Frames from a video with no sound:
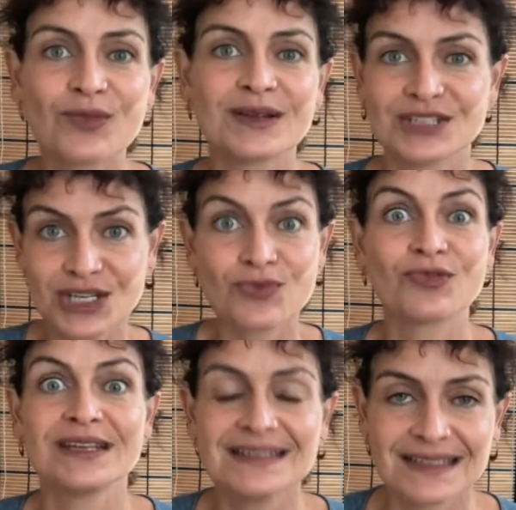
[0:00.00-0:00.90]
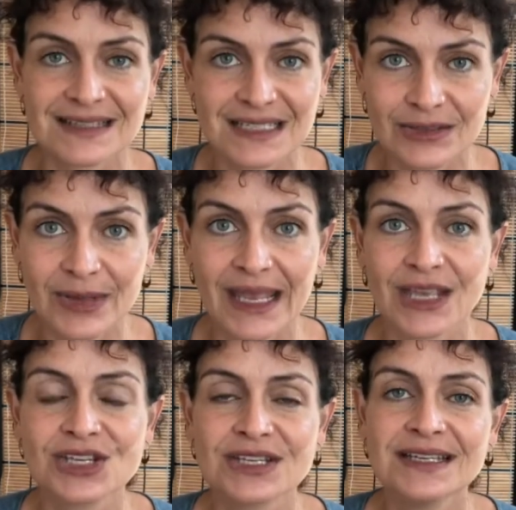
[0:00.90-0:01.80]
she had reasons to be
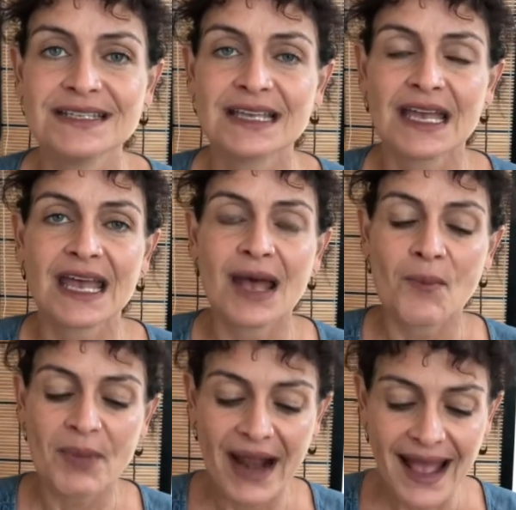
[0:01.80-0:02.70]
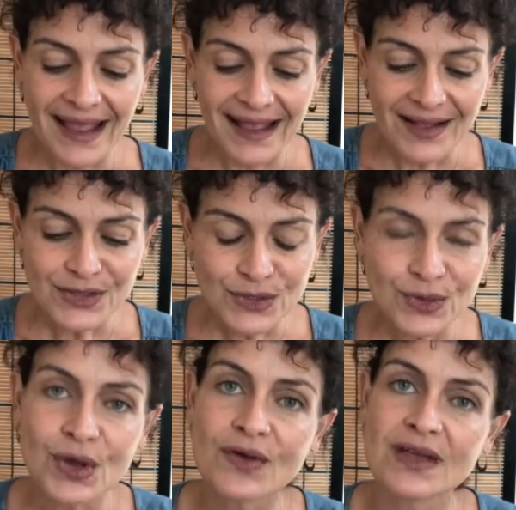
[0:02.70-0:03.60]
anxious, but I also
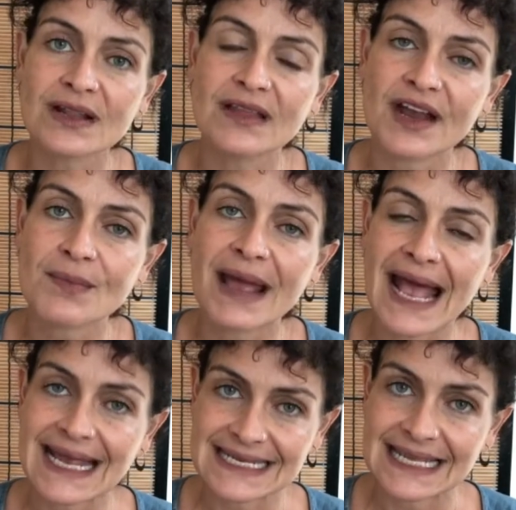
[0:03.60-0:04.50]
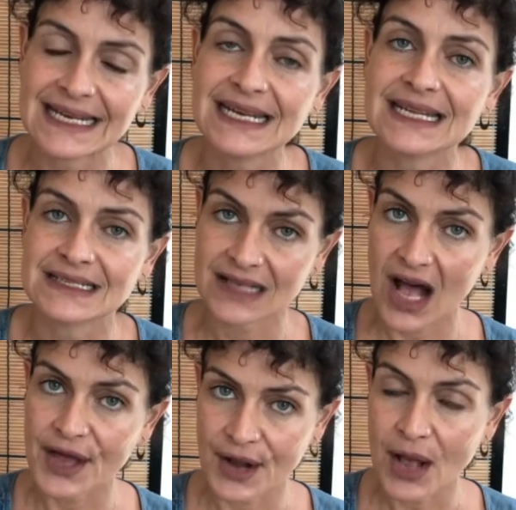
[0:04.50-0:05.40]
know that a lot of my identity is
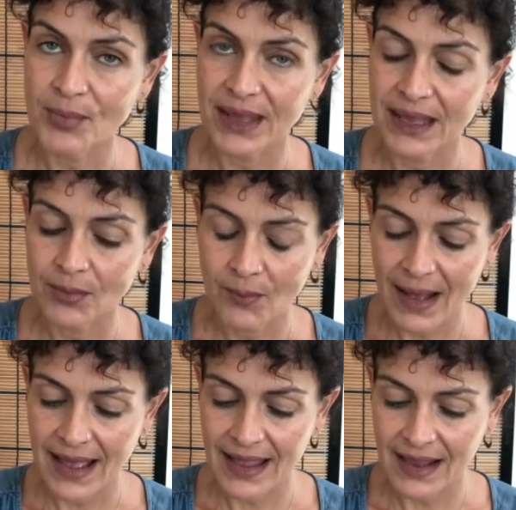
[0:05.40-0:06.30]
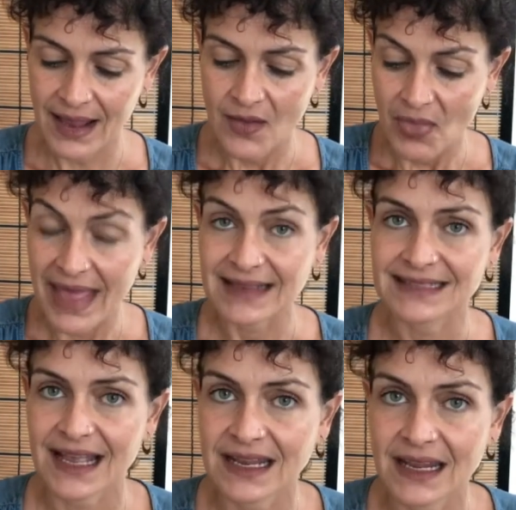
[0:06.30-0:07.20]
caught up in my
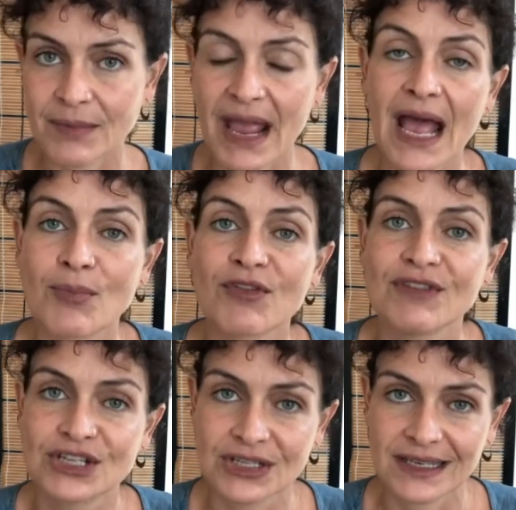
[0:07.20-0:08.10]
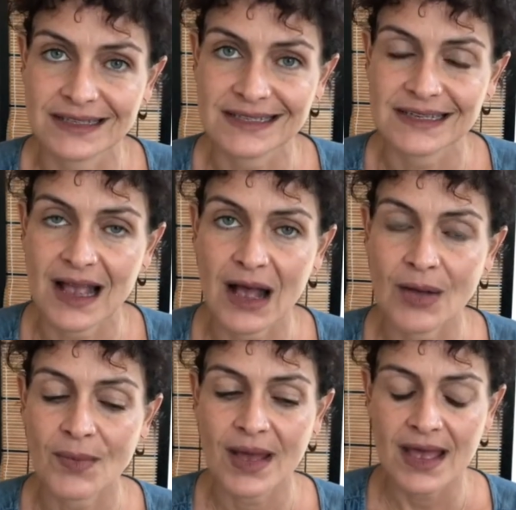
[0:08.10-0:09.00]
anxiety and my hypervigilance.
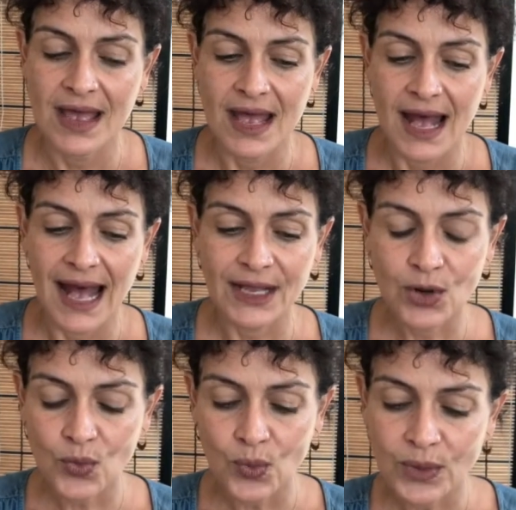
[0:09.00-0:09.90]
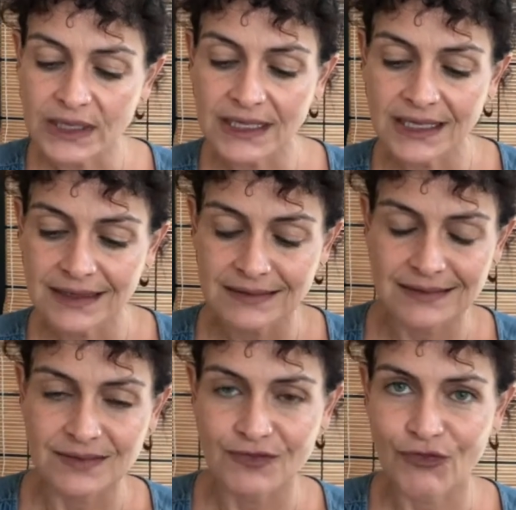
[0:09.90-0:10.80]
I don't really
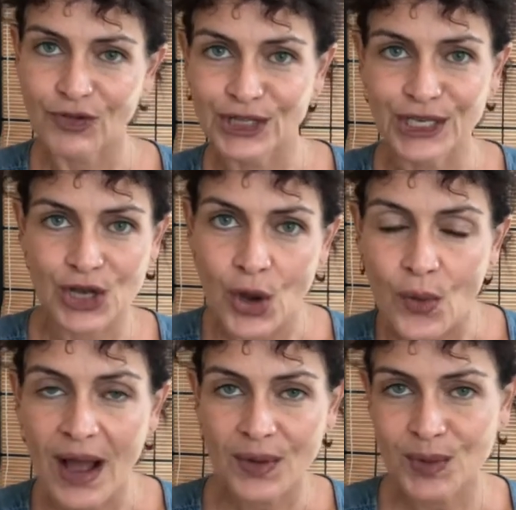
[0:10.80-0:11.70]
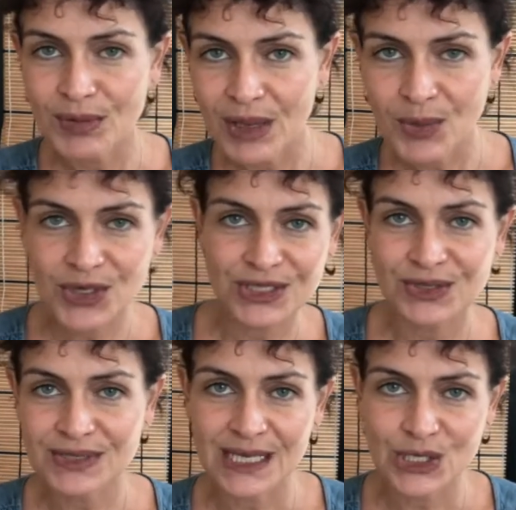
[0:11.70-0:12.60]
fully know how to be a person
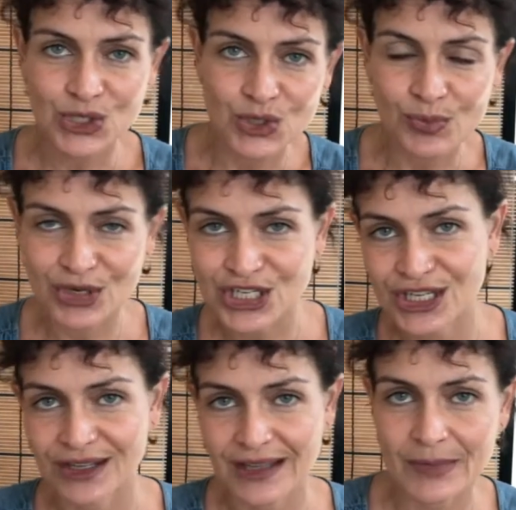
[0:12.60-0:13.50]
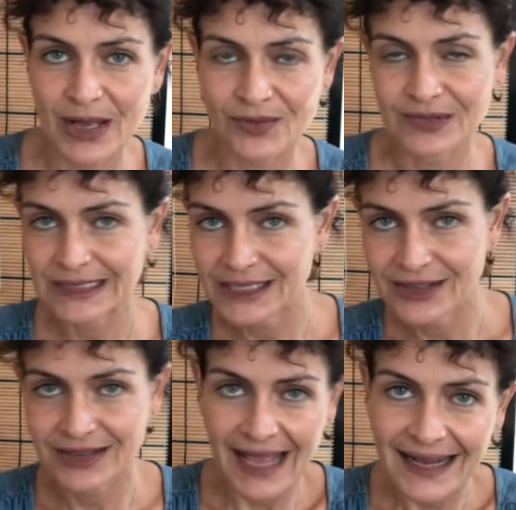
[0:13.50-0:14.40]
who's like super chill. I'm not really
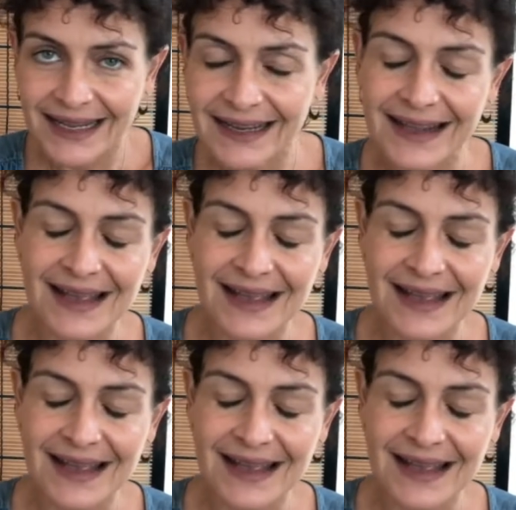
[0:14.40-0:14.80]
good at it.